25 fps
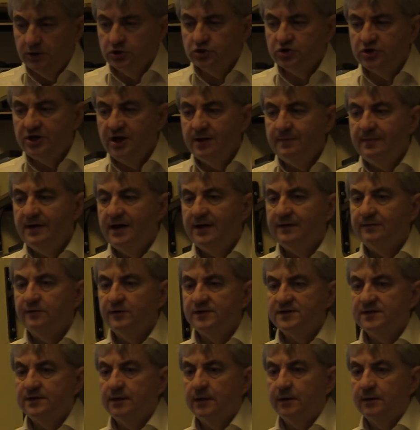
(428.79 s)
Schreber
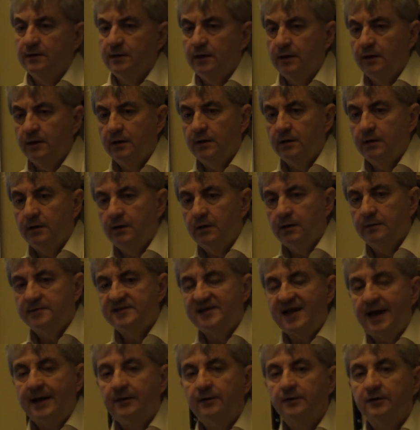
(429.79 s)
was a
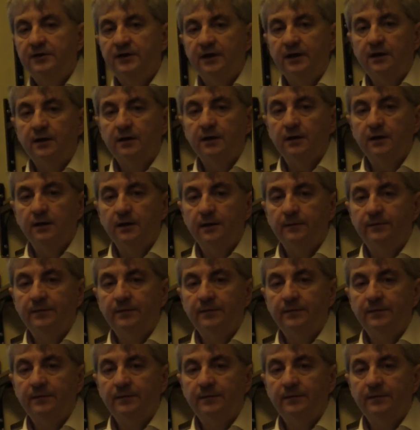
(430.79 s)
psychotic